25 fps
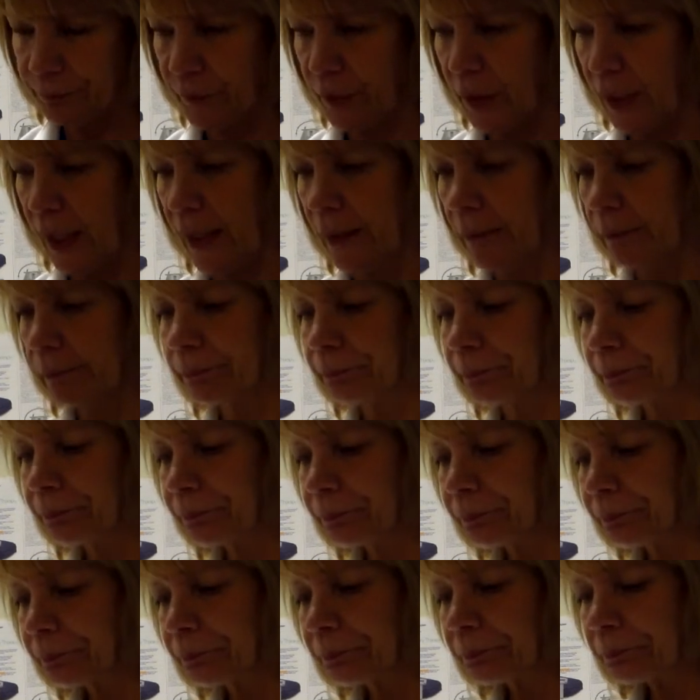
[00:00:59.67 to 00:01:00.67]
Okay.
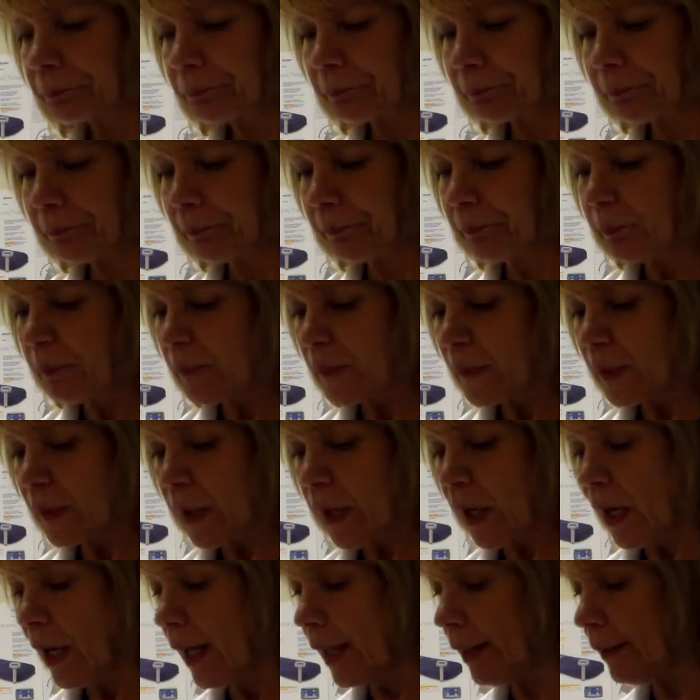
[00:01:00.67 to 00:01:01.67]

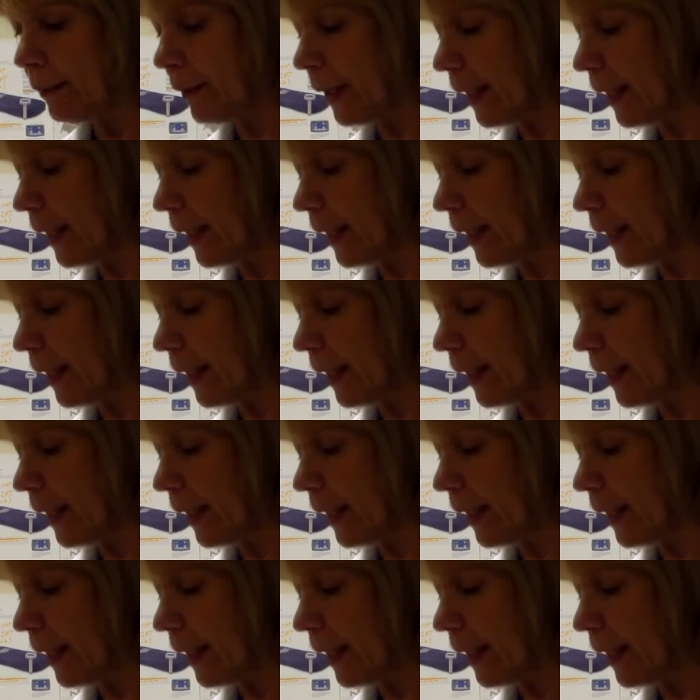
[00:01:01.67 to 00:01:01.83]
All